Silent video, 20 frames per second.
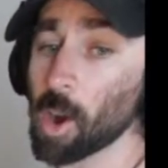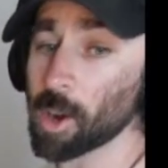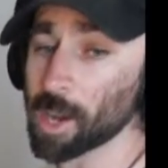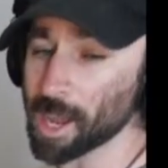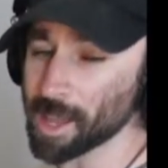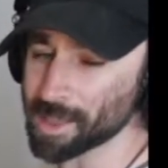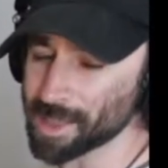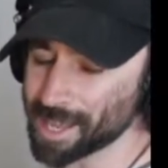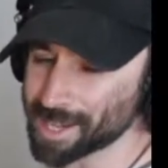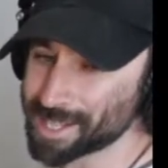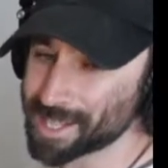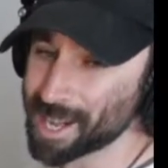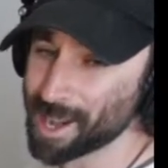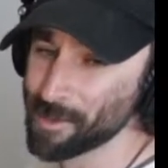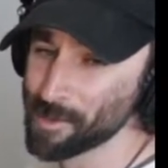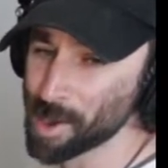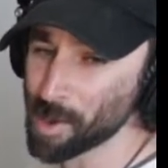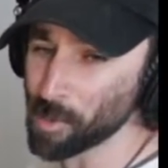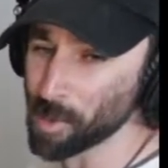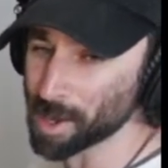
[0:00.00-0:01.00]
Okay, that's going to
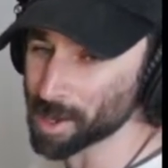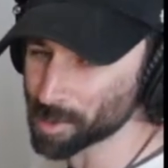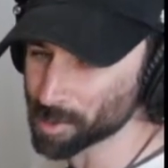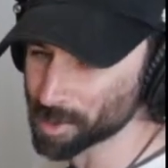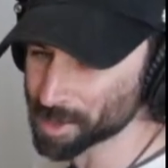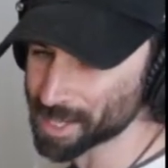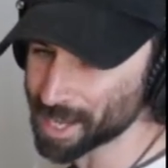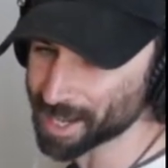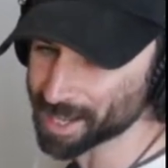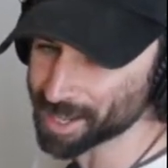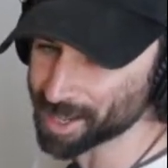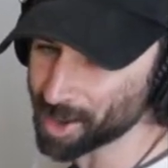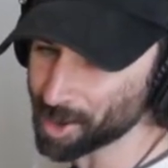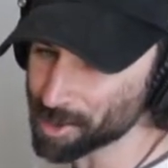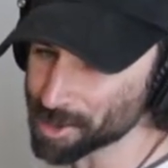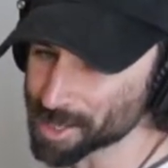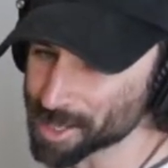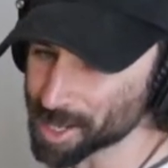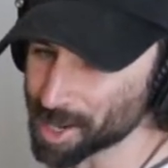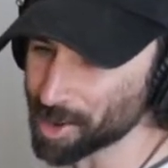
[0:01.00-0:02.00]
be weird with that
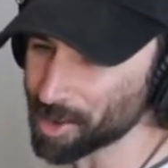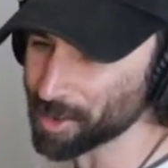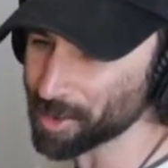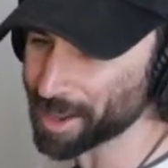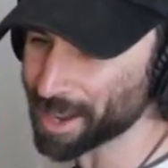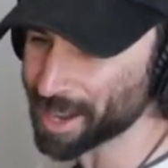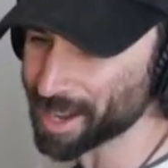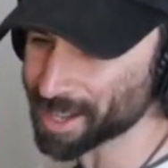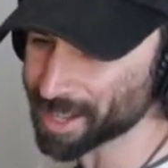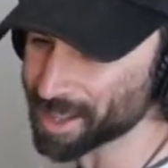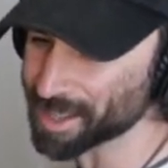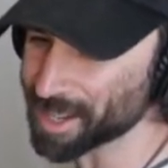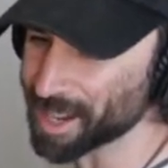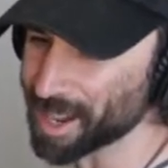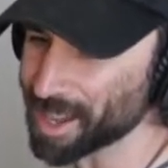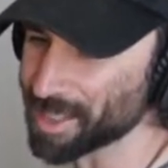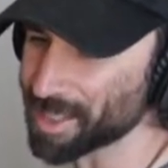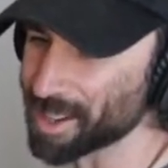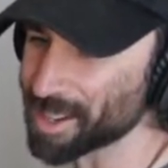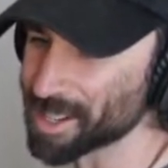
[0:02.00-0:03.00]
ghost note landing on the
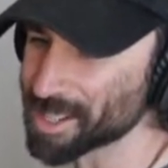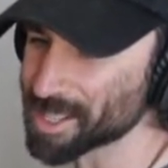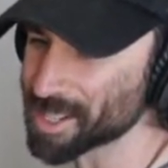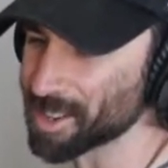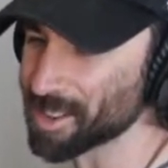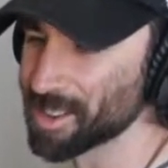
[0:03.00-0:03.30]
end there. So